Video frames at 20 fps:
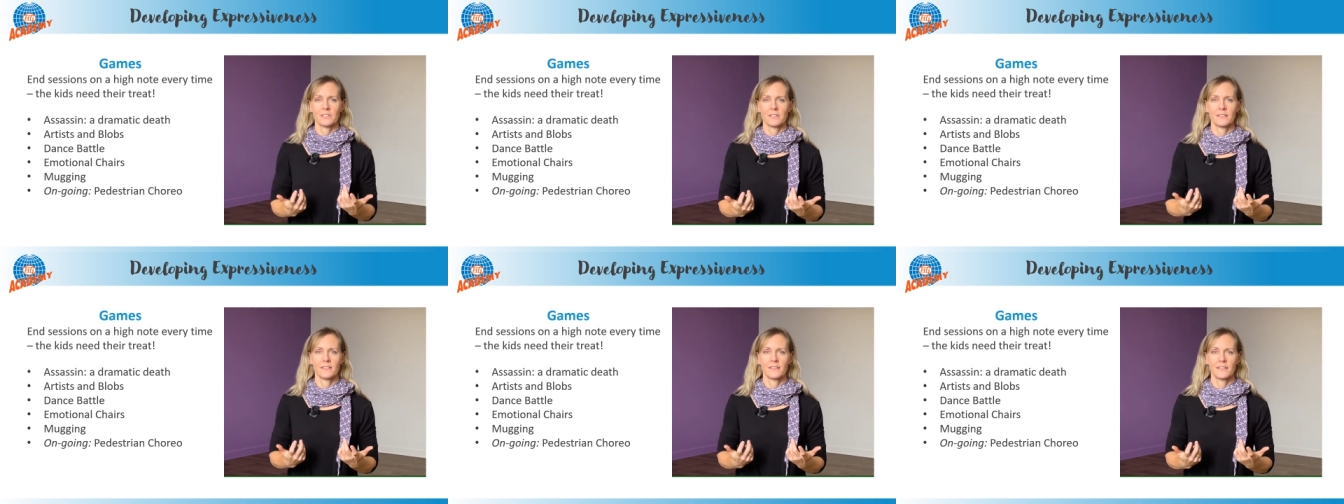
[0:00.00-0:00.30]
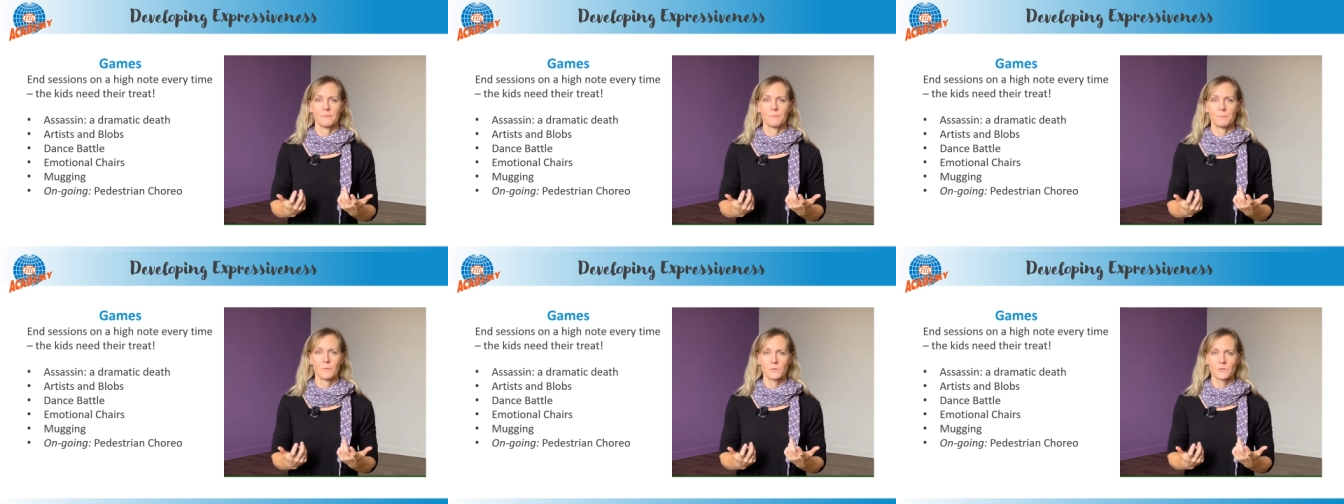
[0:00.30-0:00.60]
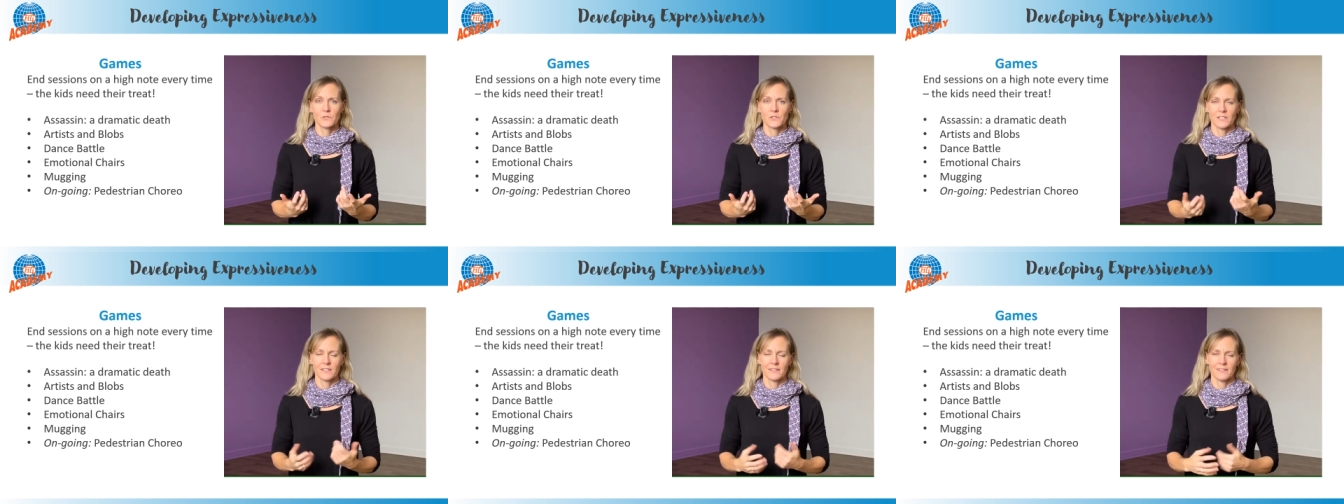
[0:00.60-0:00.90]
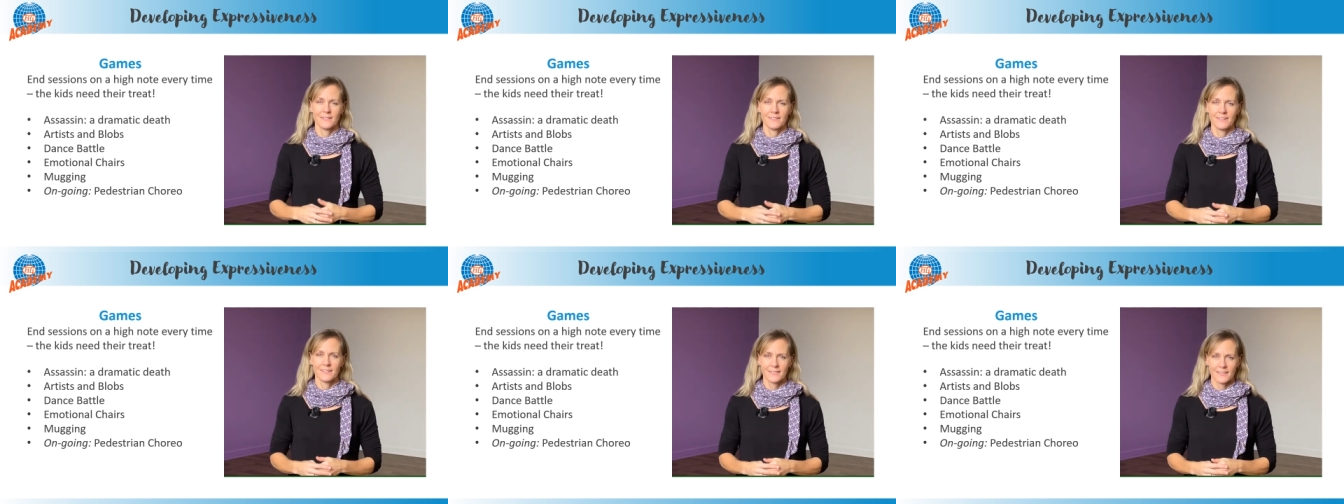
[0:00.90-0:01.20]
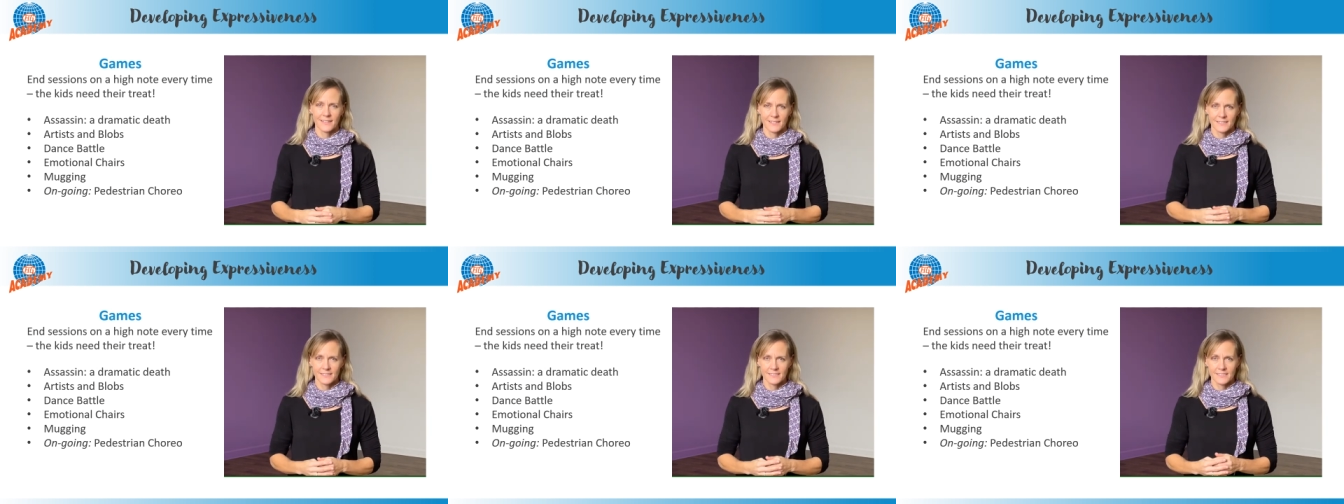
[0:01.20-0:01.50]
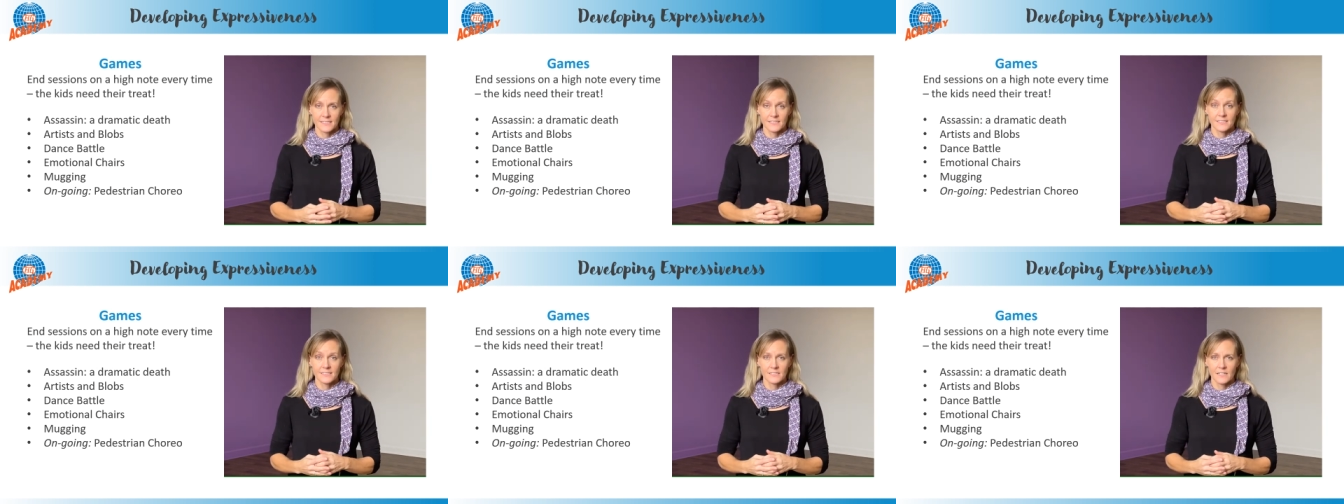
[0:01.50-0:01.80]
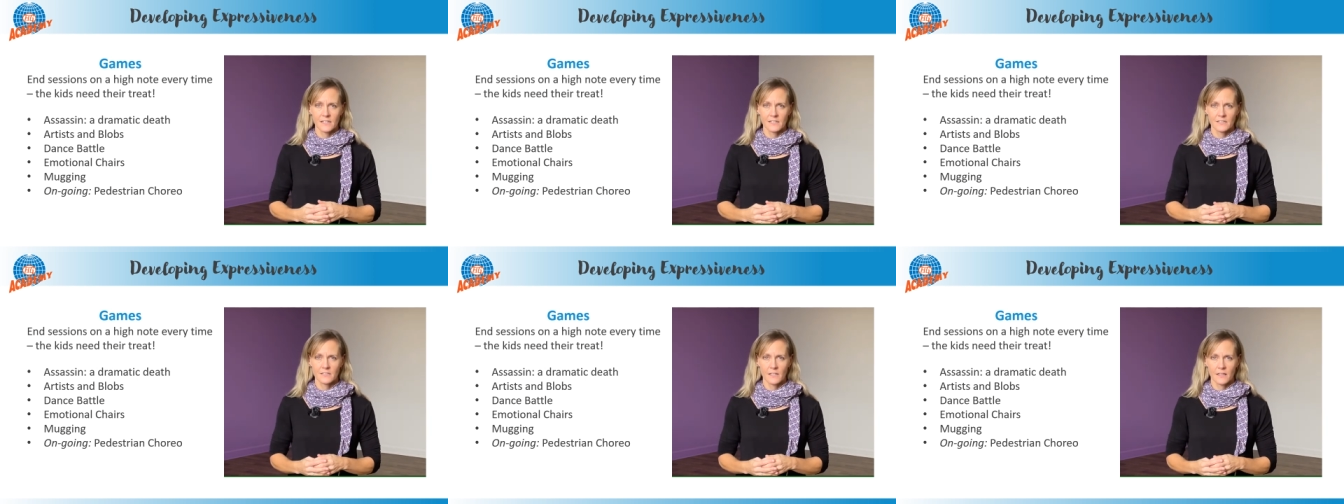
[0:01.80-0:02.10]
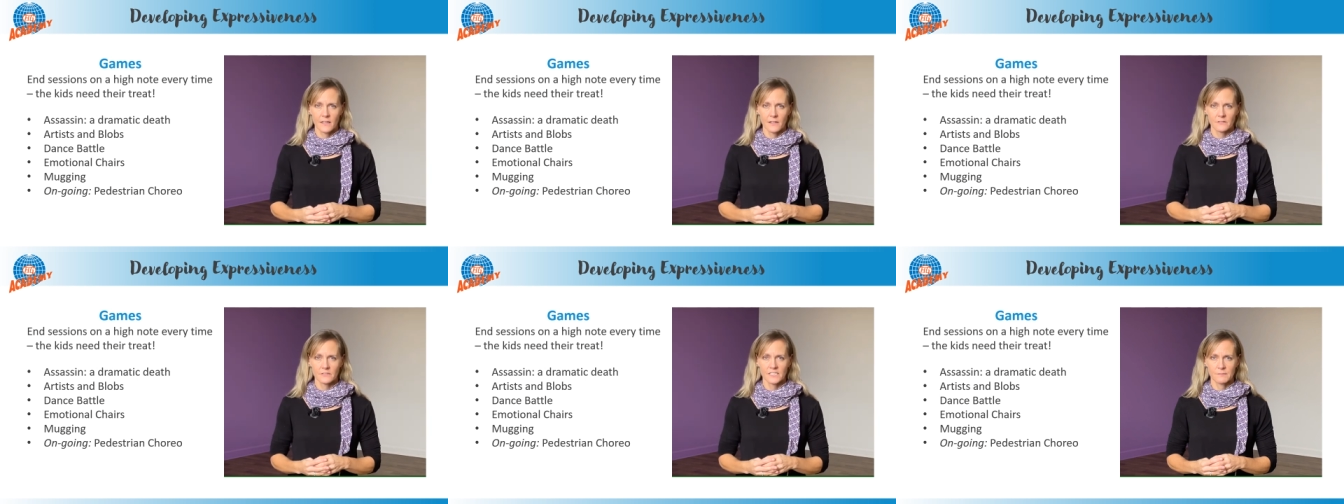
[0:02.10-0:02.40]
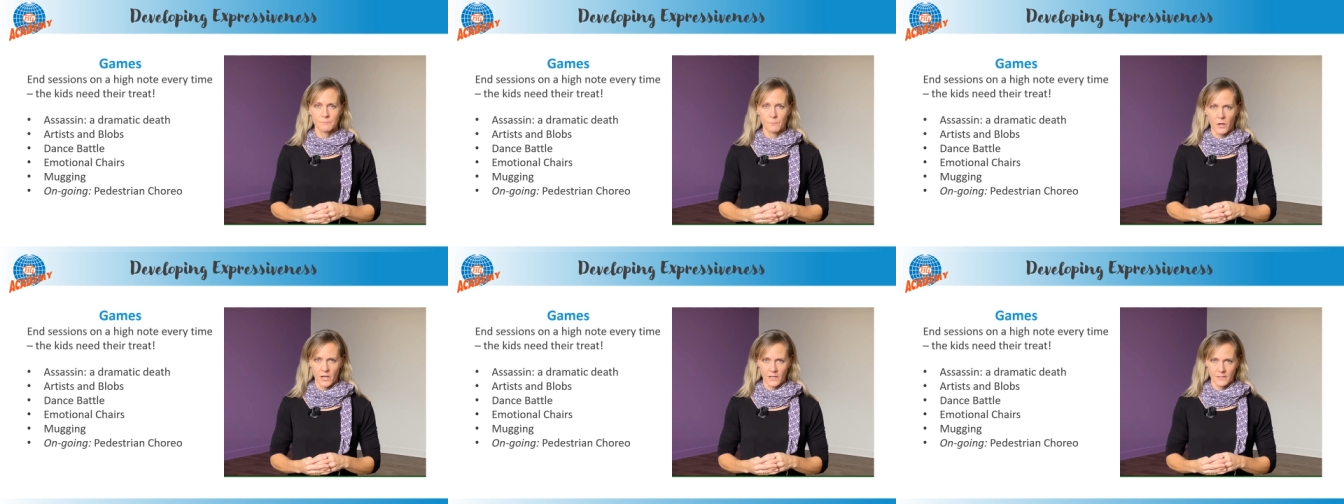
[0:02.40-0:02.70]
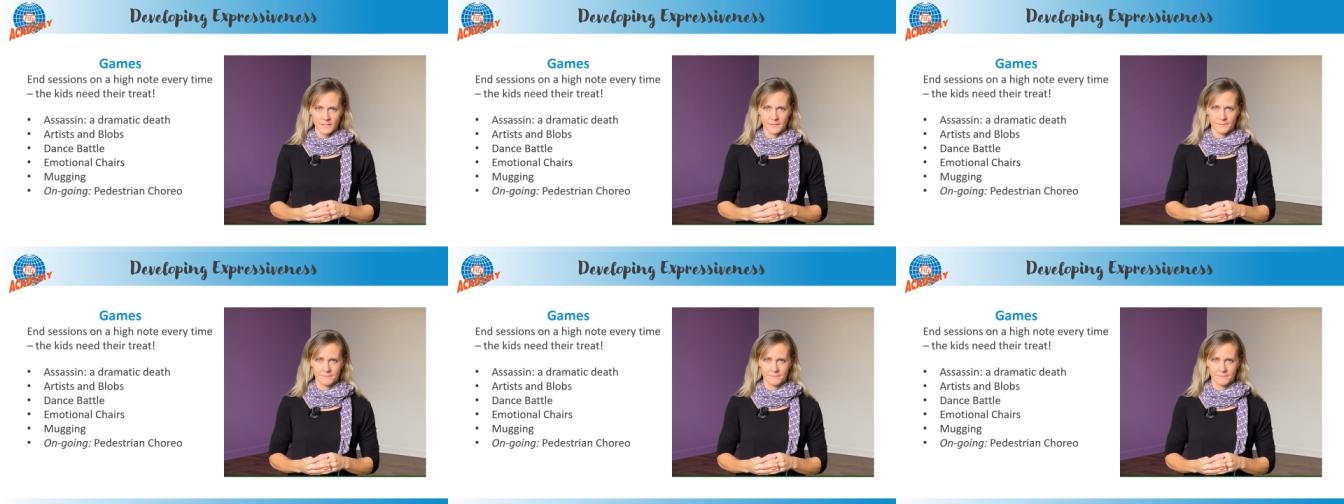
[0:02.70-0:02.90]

the emotion that is assigned to their spot.